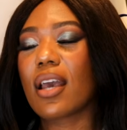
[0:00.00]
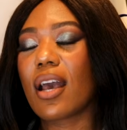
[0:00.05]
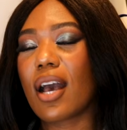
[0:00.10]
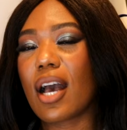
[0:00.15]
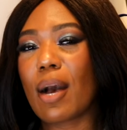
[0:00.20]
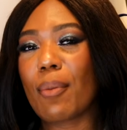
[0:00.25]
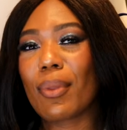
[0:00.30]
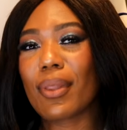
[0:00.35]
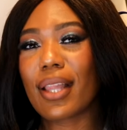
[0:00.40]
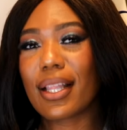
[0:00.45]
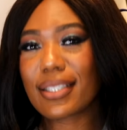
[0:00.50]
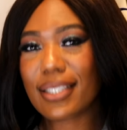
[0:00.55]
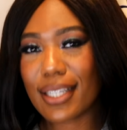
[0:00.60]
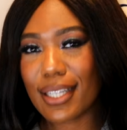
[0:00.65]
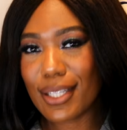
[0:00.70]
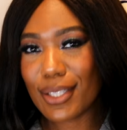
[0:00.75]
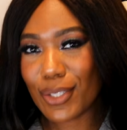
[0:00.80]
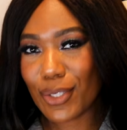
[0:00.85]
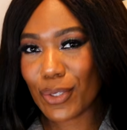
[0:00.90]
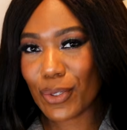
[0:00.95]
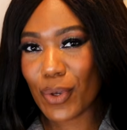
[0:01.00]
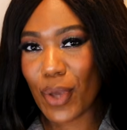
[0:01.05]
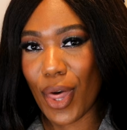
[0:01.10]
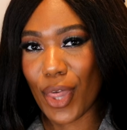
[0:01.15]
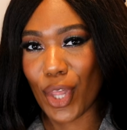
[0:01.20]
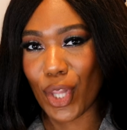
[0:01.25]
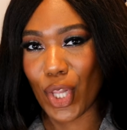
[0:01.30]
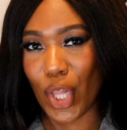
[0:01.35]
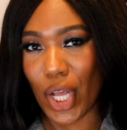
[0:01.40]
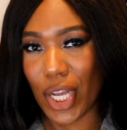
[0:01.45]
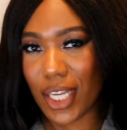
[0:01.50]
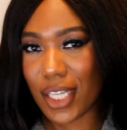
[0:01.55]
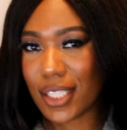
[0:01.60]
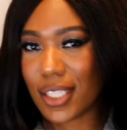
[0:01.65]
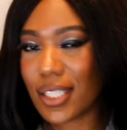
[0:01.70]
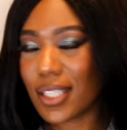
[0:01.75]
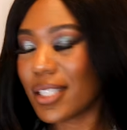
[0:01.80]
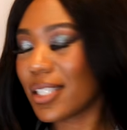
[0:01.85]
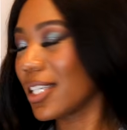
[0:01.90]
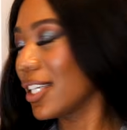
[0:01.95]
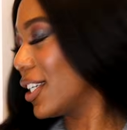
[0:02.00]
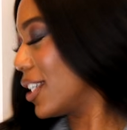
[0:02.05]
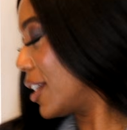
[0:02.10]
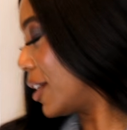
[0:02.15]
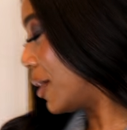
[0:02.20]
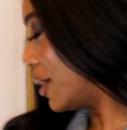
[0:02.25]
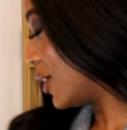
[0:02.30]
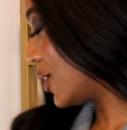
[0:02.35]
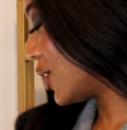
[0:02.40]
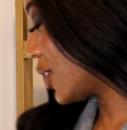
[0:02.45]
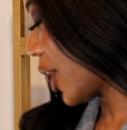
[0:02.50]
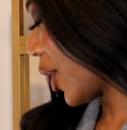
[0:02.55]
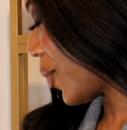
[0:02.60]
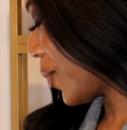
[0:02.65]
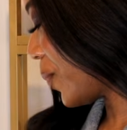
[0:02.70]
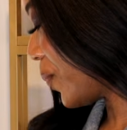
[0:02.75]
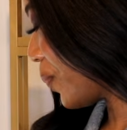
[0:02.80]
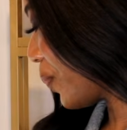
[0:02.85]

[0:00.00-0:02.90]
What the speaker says: Let's get into the looks. So